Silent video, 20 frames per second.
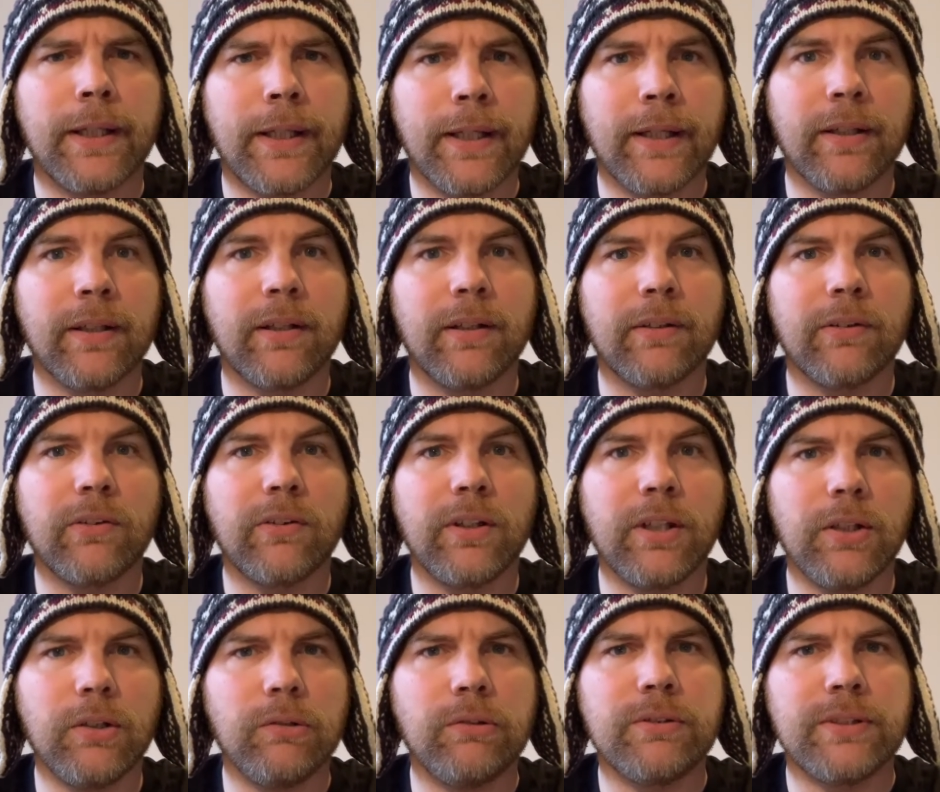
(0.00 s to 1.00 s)
And I'll see
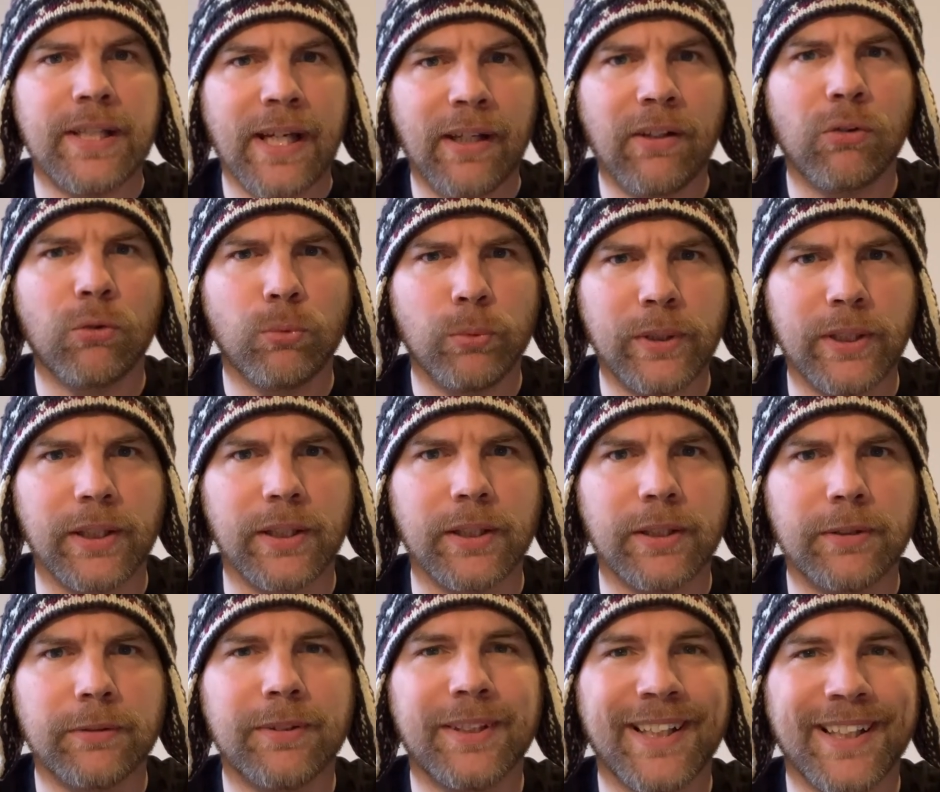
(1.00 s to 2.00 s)
you next week.
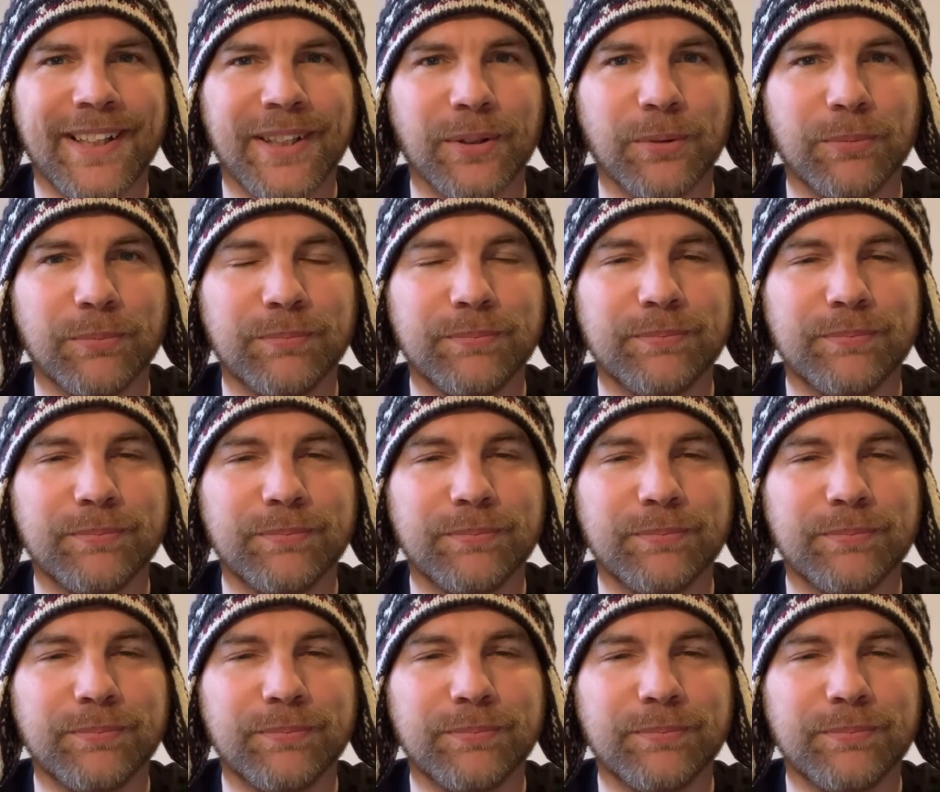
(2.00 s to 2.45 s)
Thank you.